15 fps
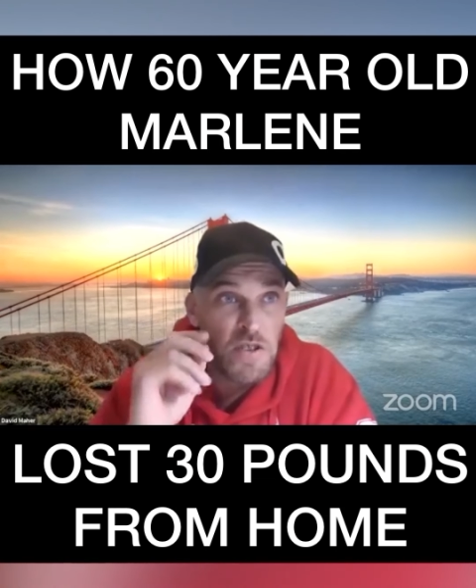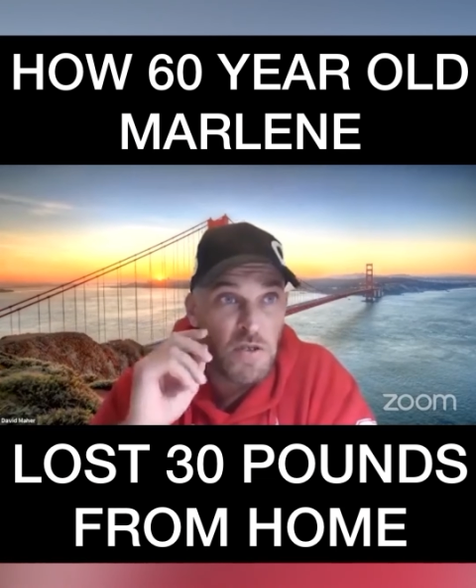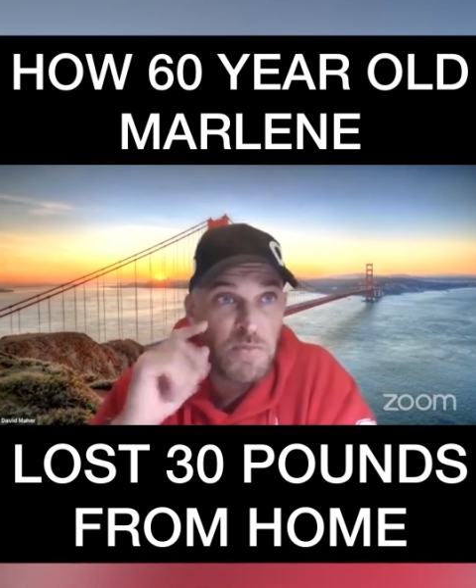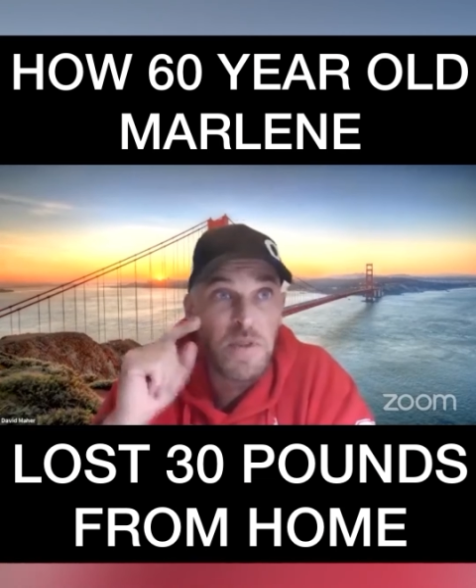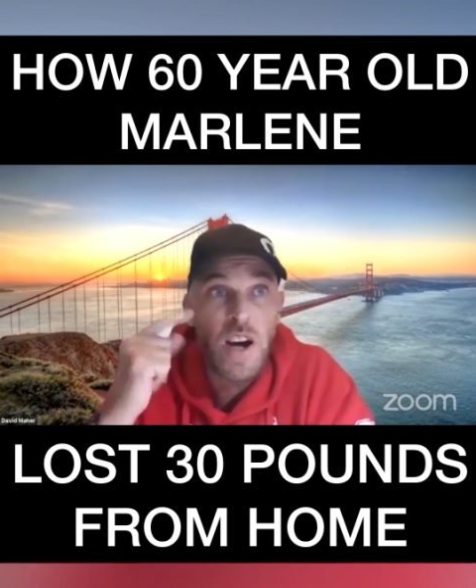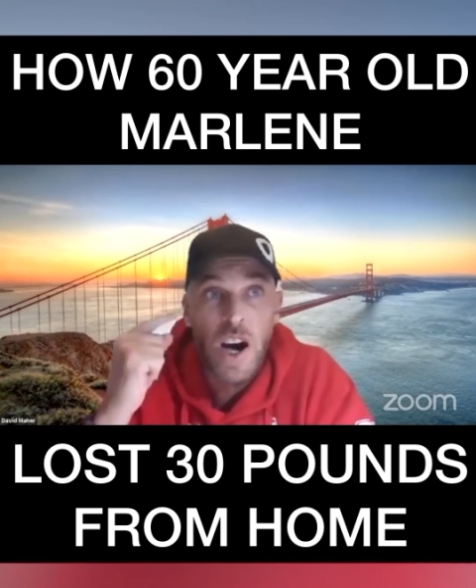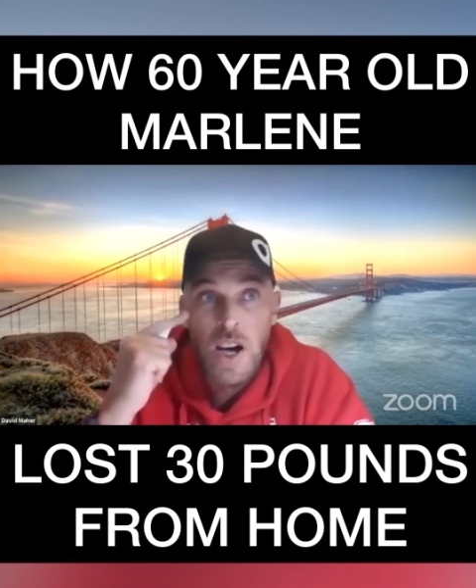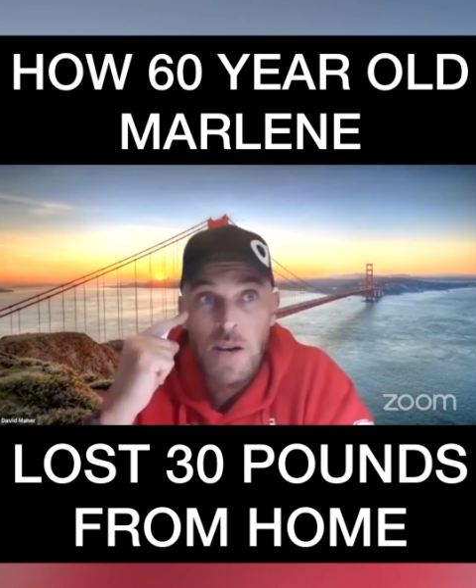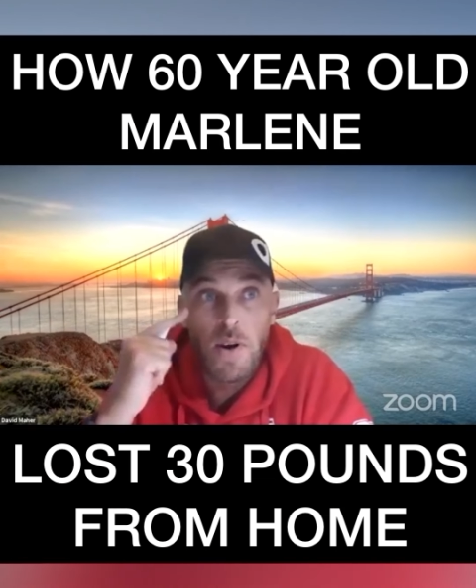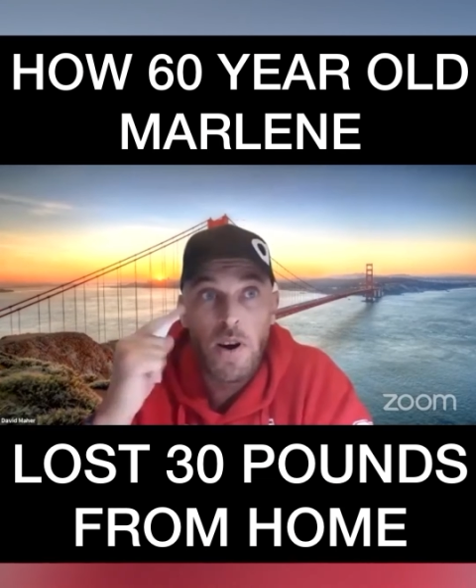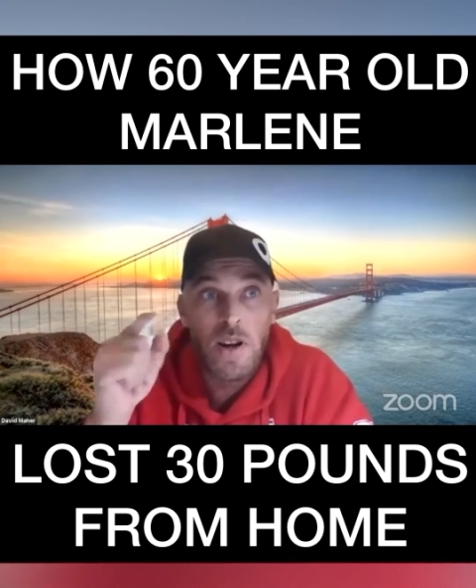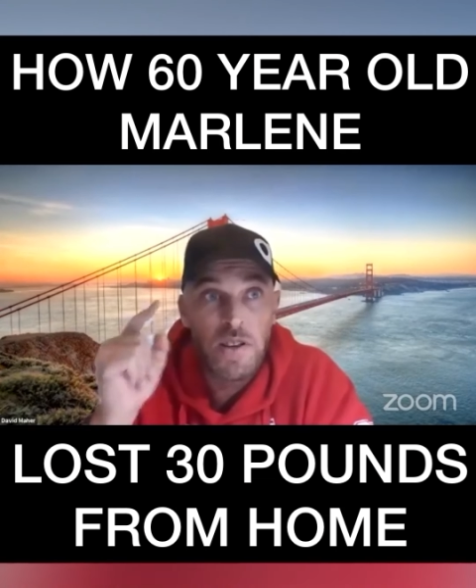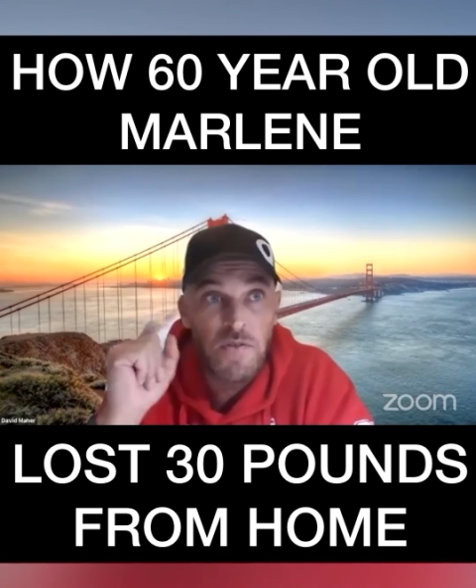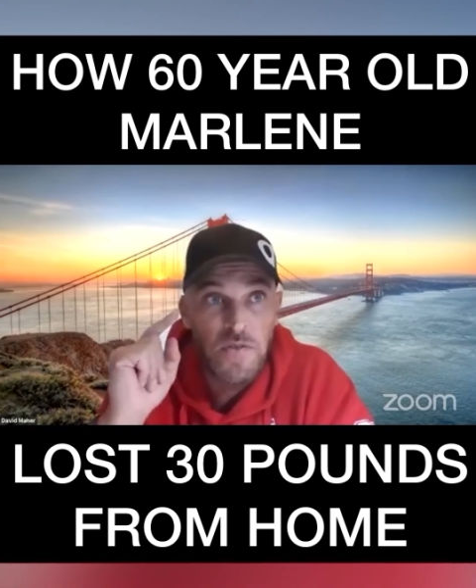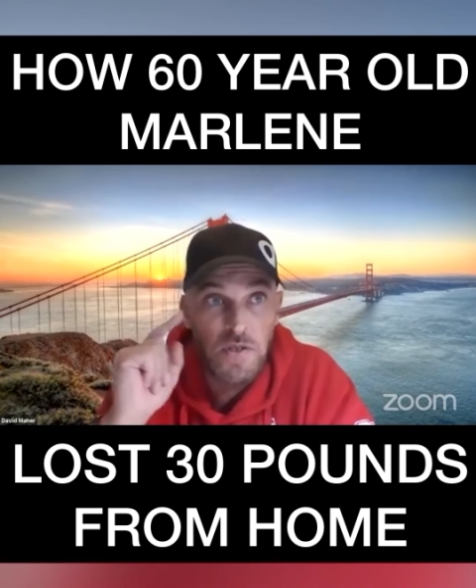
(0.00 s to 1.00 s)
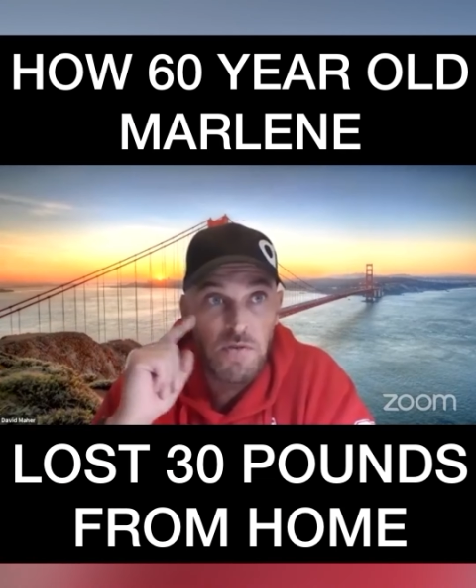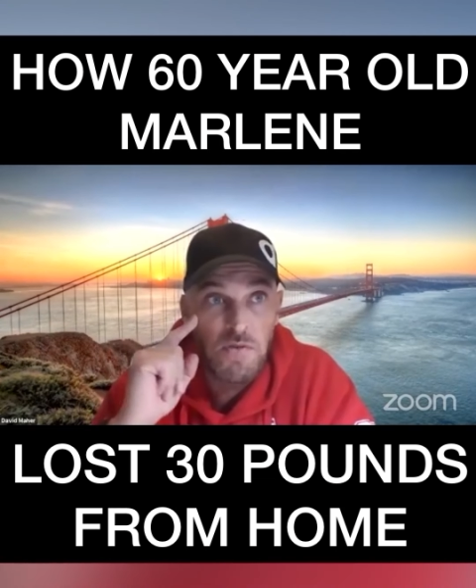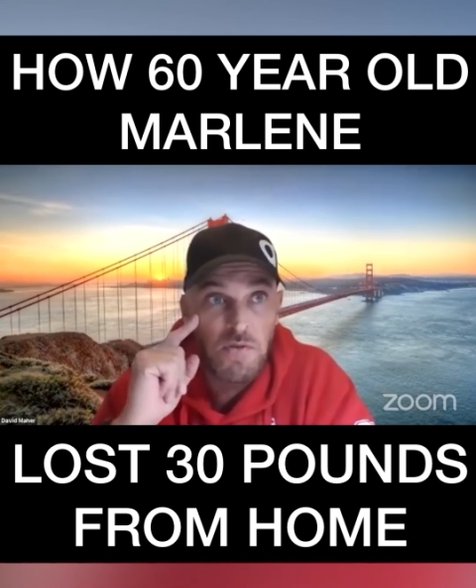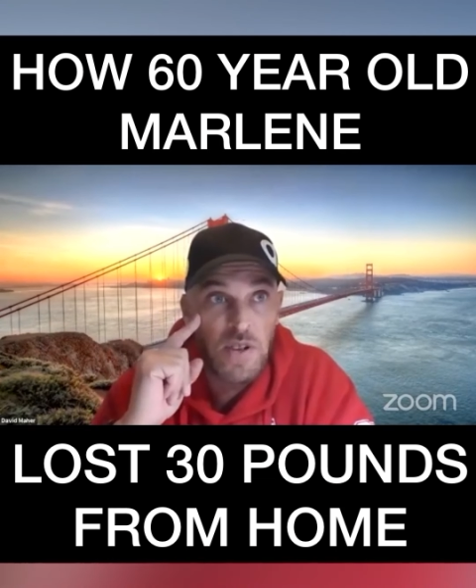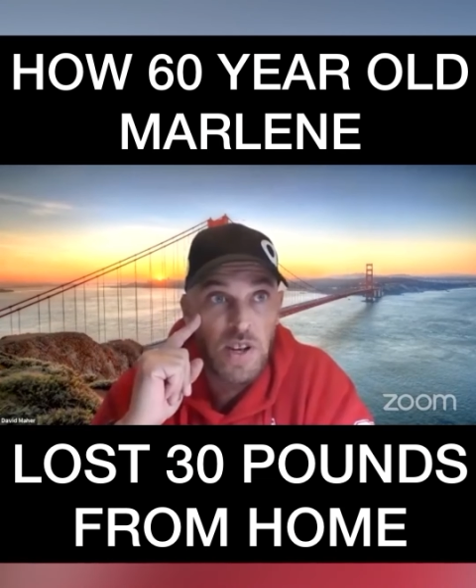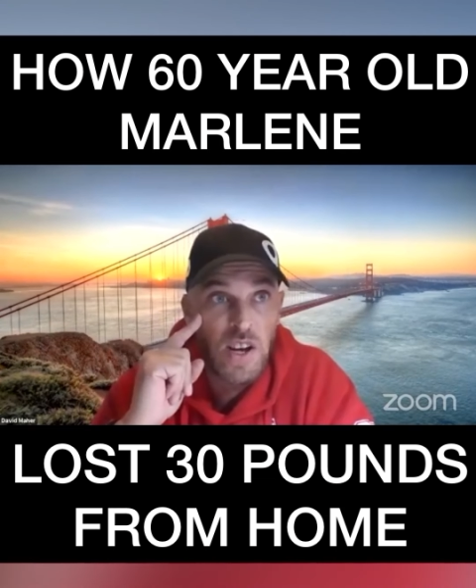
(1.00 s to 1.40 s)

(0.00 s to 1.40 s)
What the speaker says: You'll be eyeballing food.